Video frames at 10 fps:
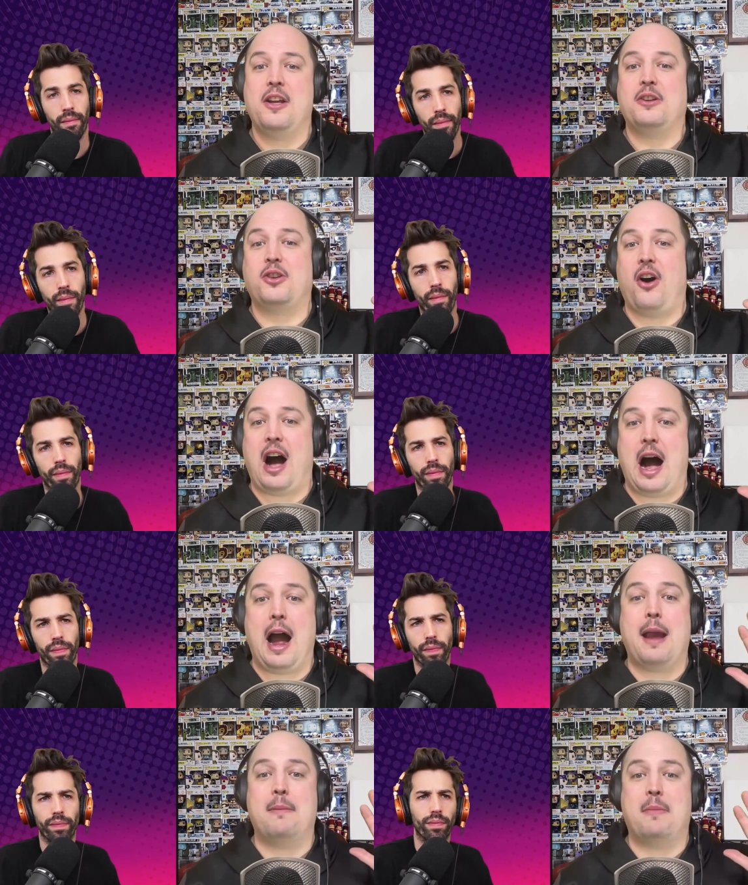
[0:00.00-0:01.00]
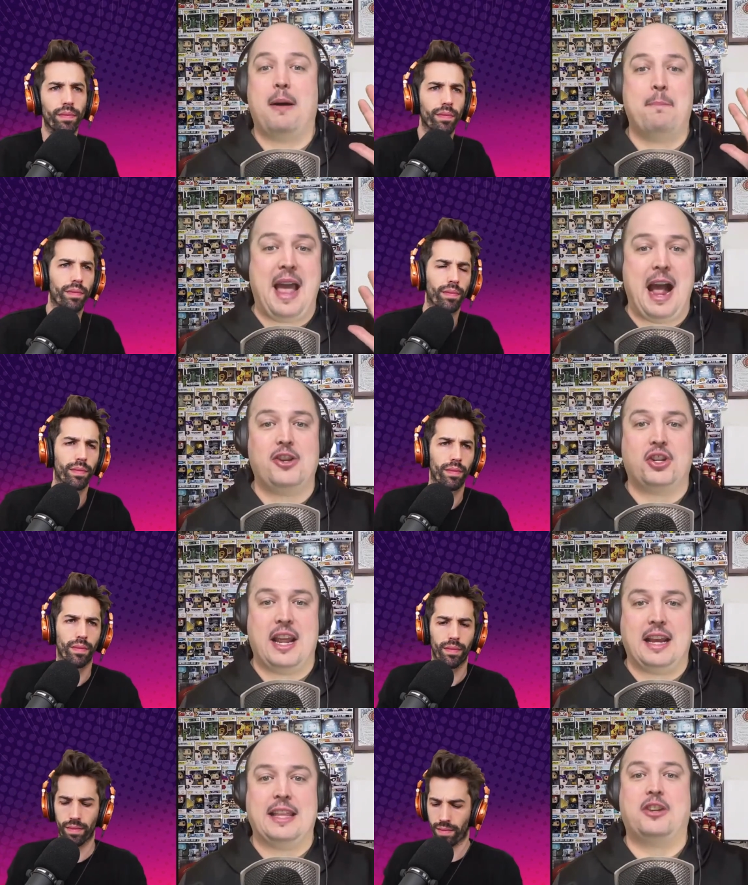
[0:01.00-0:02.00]
Speaker 1: So I'm
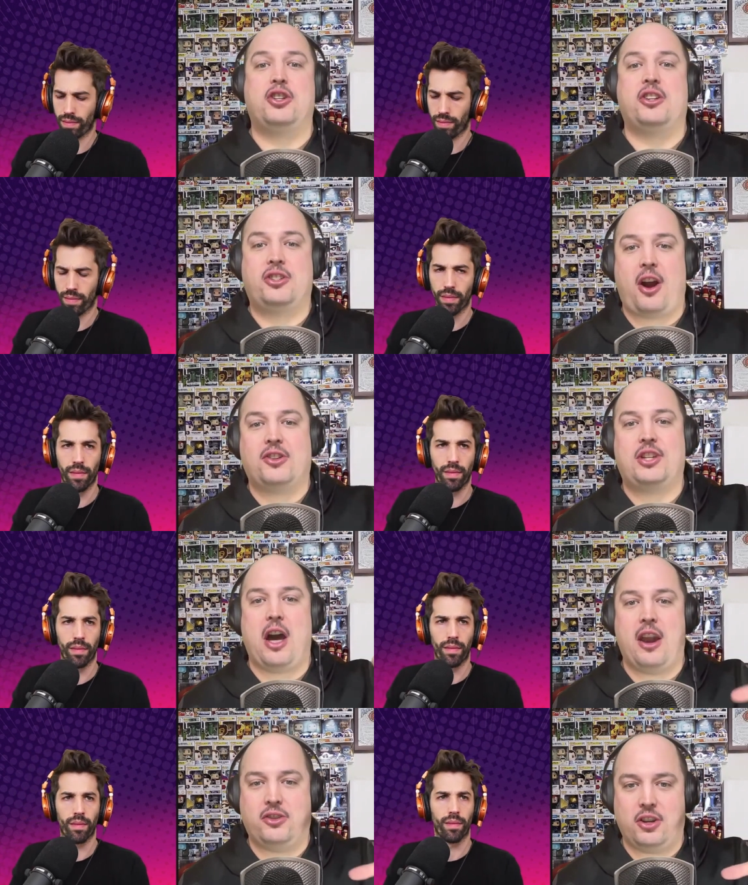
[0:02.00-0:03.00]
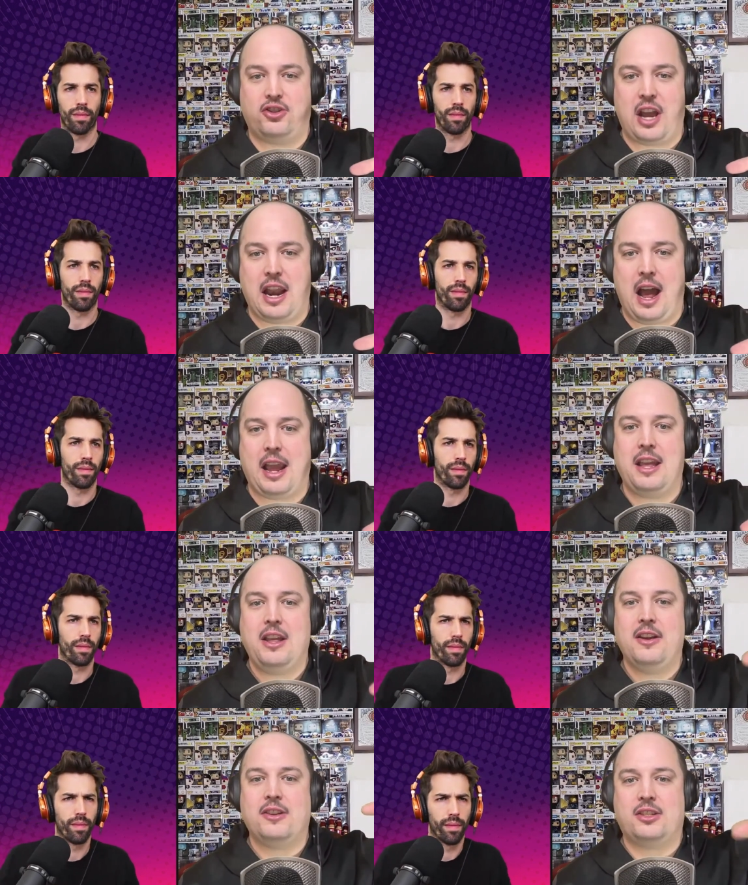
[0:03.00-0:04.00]
imagining that she starts out as a Jedi,
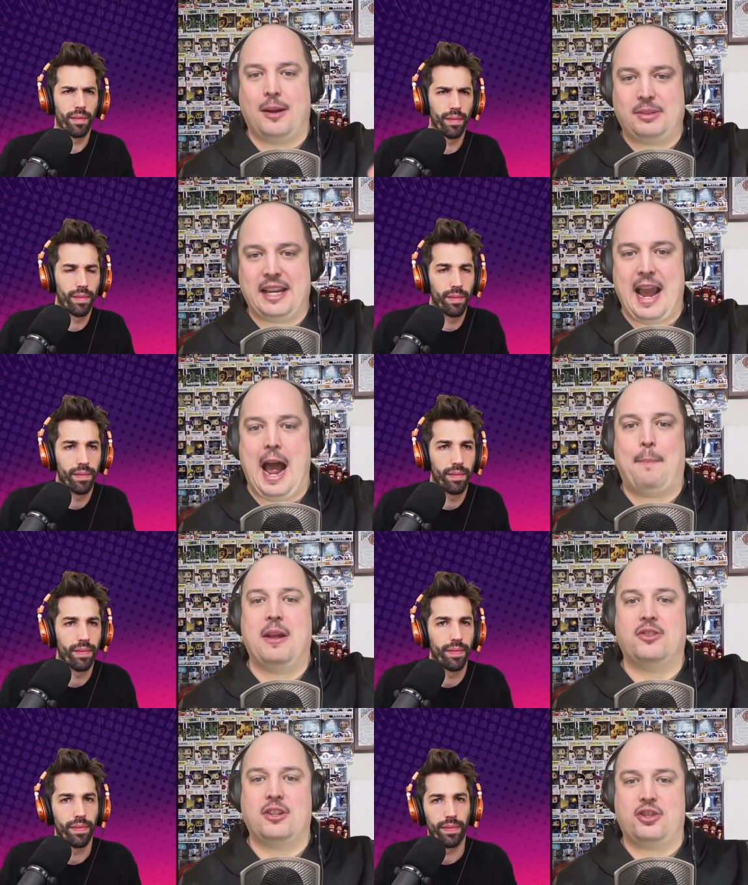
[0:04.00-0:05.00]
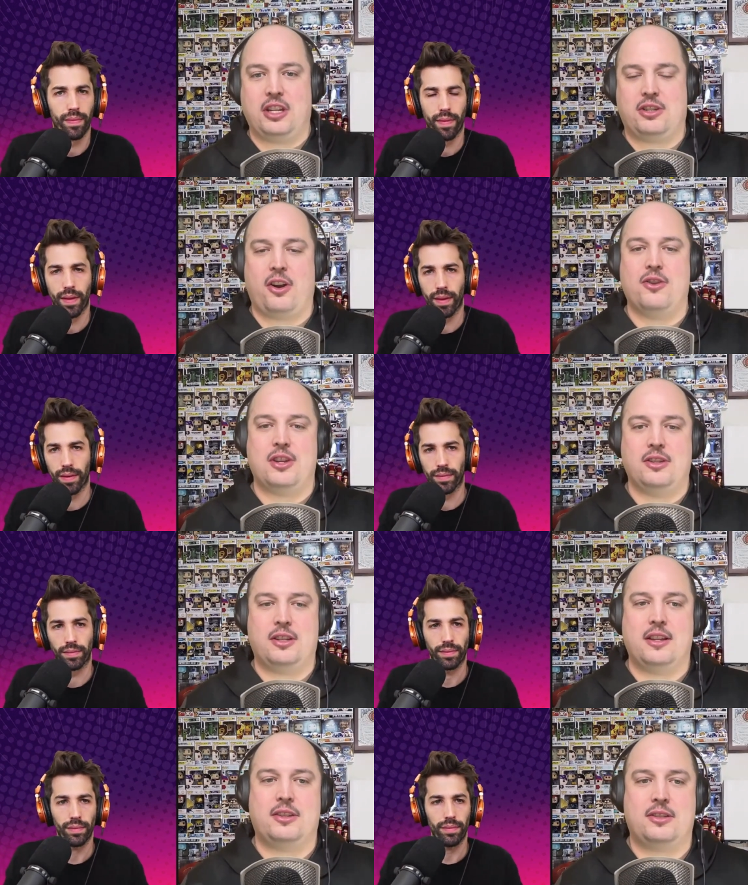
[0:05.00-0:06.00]
something happens, and she turns into
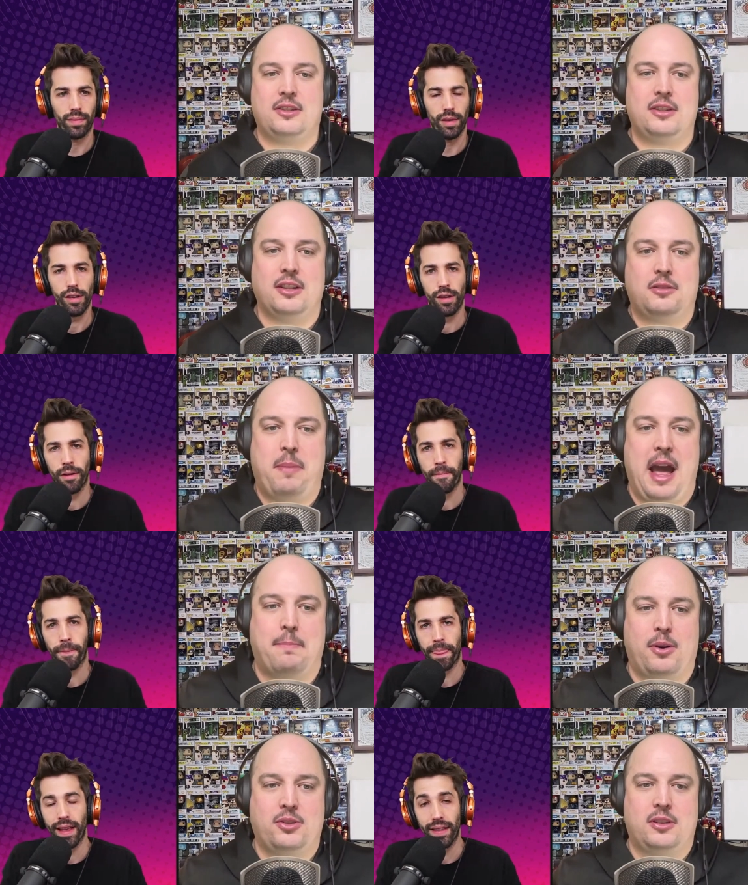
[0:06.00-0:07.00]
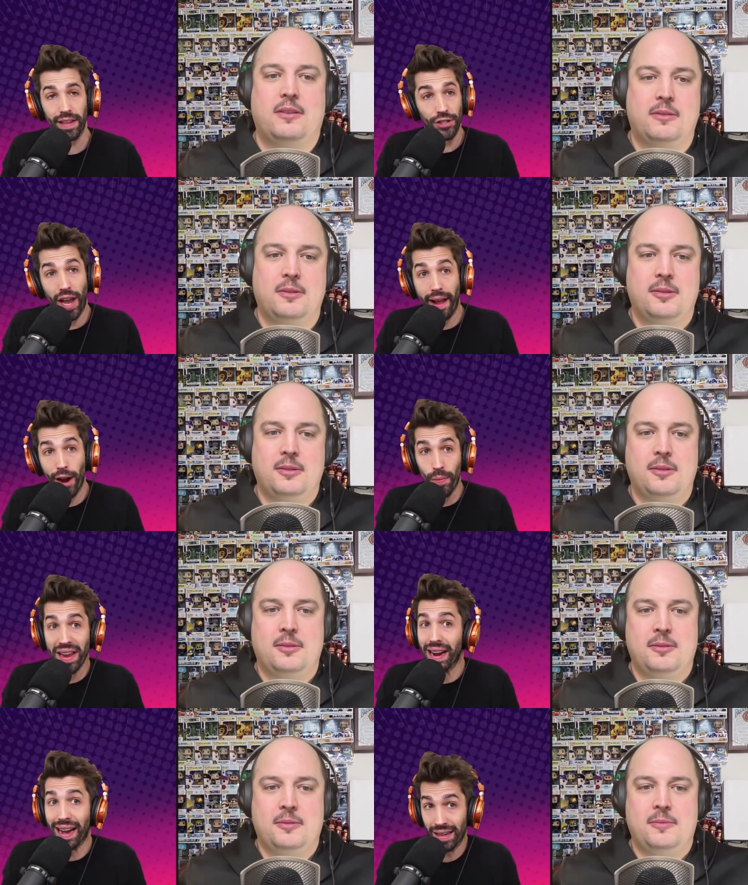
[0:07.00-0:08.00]
this to this bad person. The Jedi are
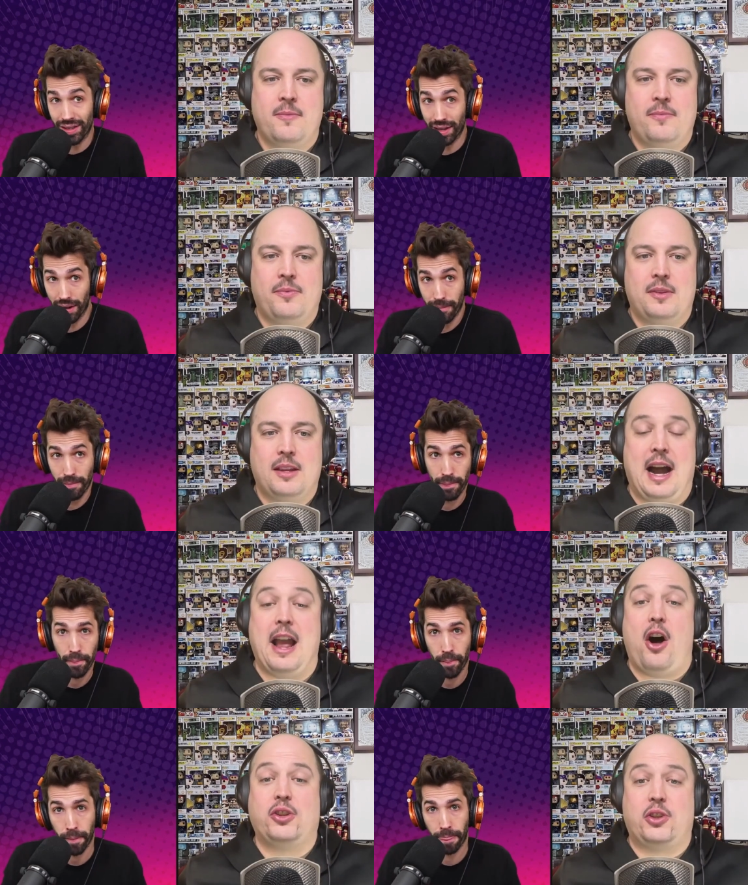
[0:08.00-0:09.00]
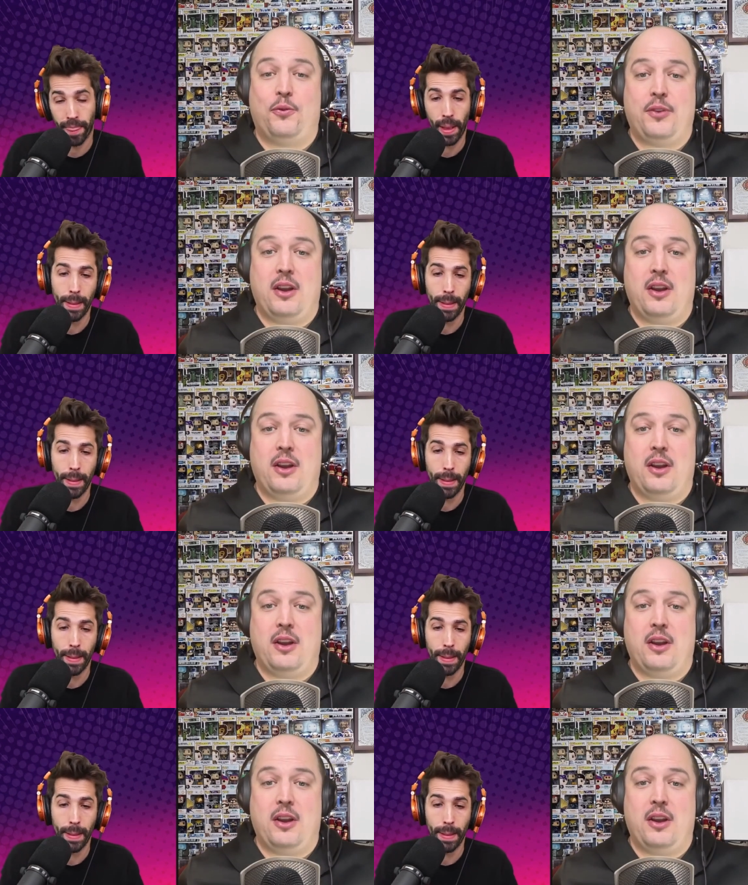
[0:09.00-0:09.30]
being hunted. I also feel